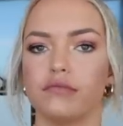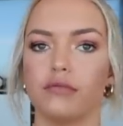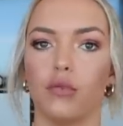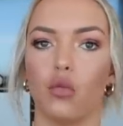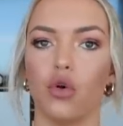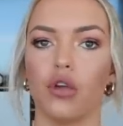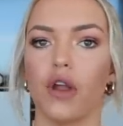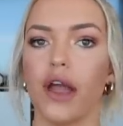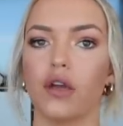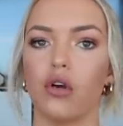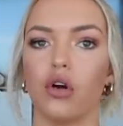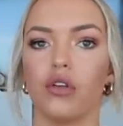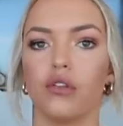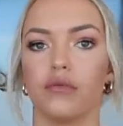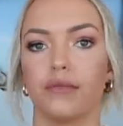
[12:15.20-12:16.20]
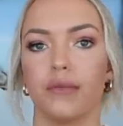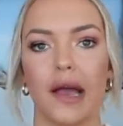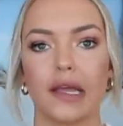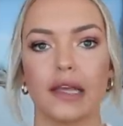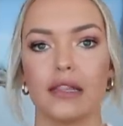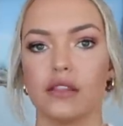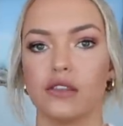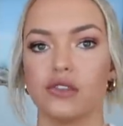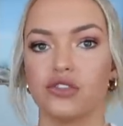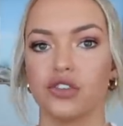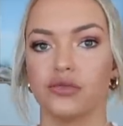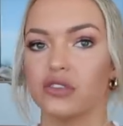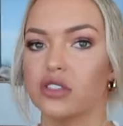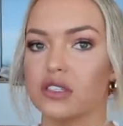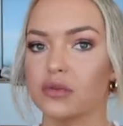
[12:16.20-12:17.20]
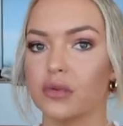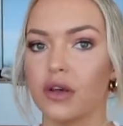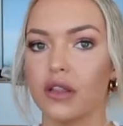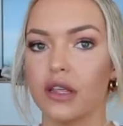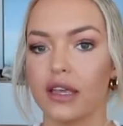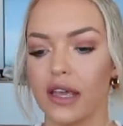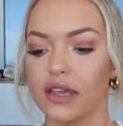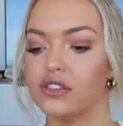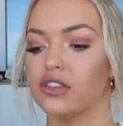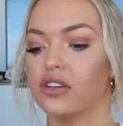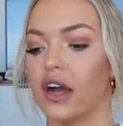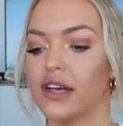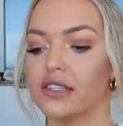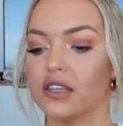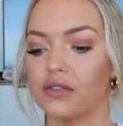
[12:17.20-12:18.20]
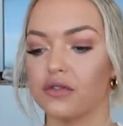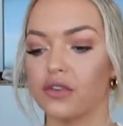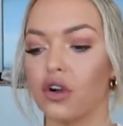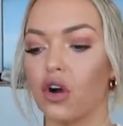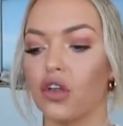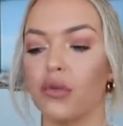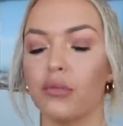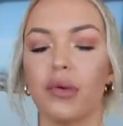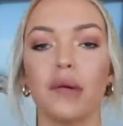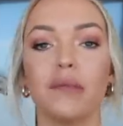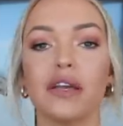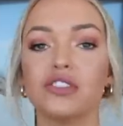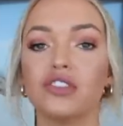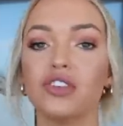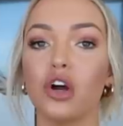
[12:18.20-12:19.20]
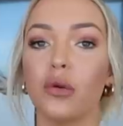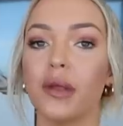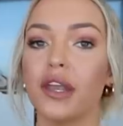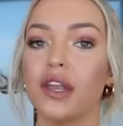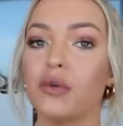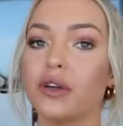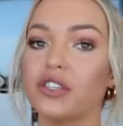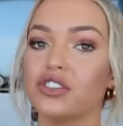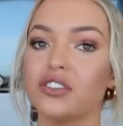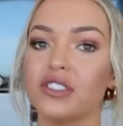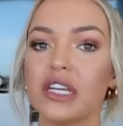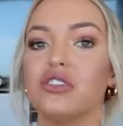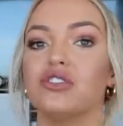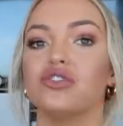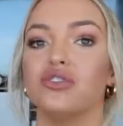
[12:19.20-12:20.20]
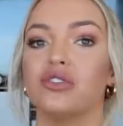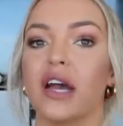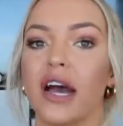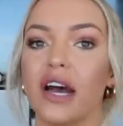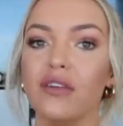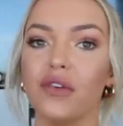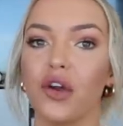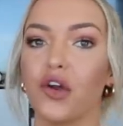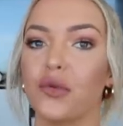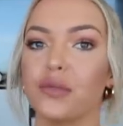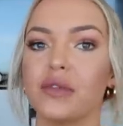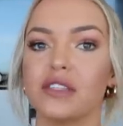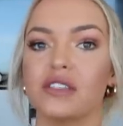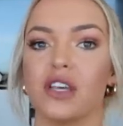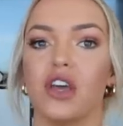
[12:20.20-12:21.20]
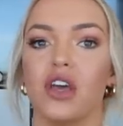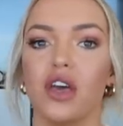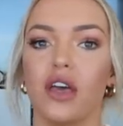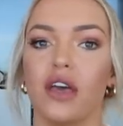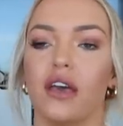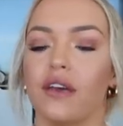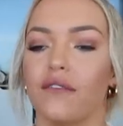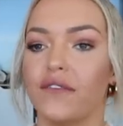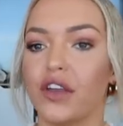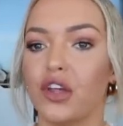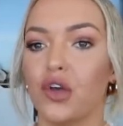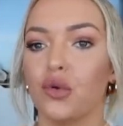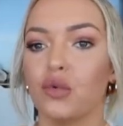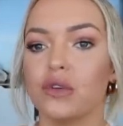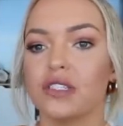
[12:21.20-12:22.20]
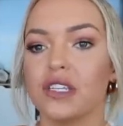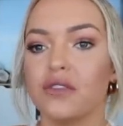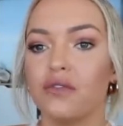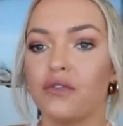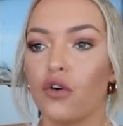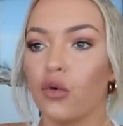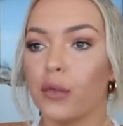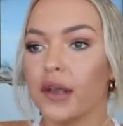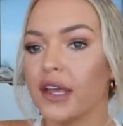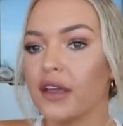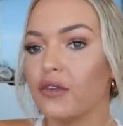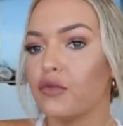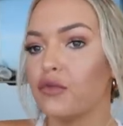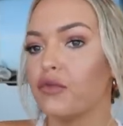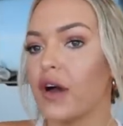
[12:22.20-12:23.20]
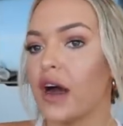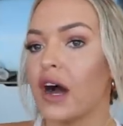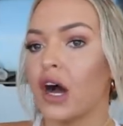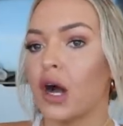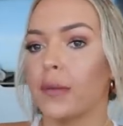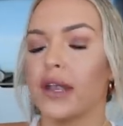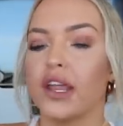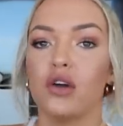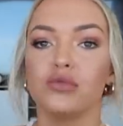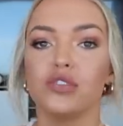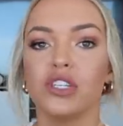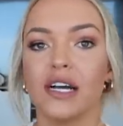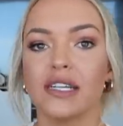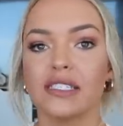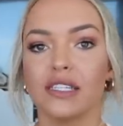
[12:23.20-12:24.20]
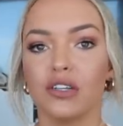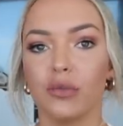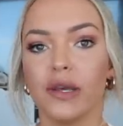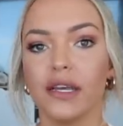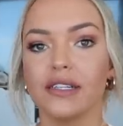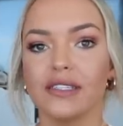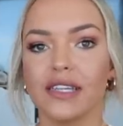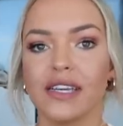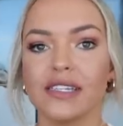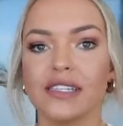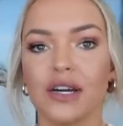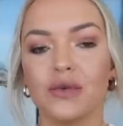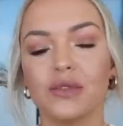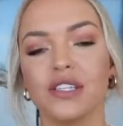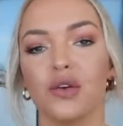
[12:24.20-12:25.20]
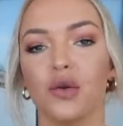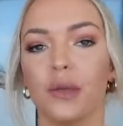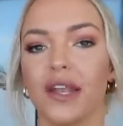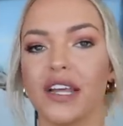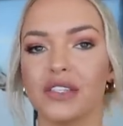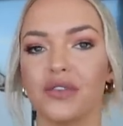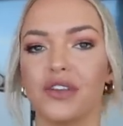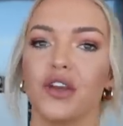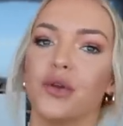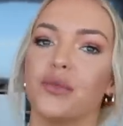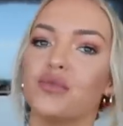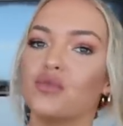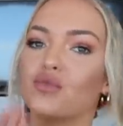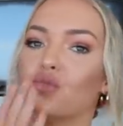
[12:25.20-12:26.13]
what I got back in the description as well in case you guys have forgotten. But make sure you comment any questions that you do have. I hope this video was informative and helped you guys a little bit, and I will see you in my next video.